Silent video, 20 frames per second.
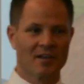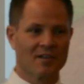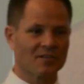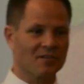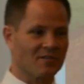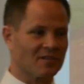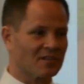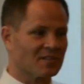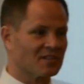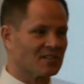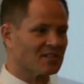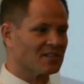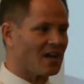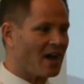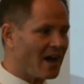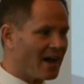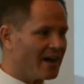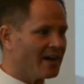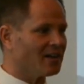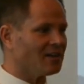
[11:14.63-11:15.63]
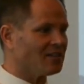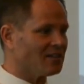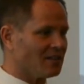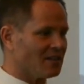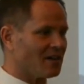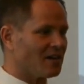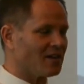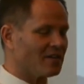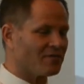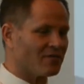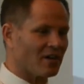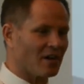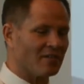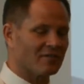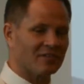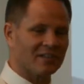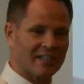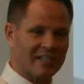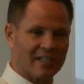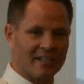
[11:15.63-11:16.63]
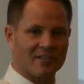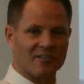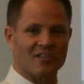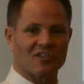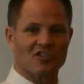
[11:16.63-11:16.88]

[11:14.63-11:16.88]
So the style of, of lean,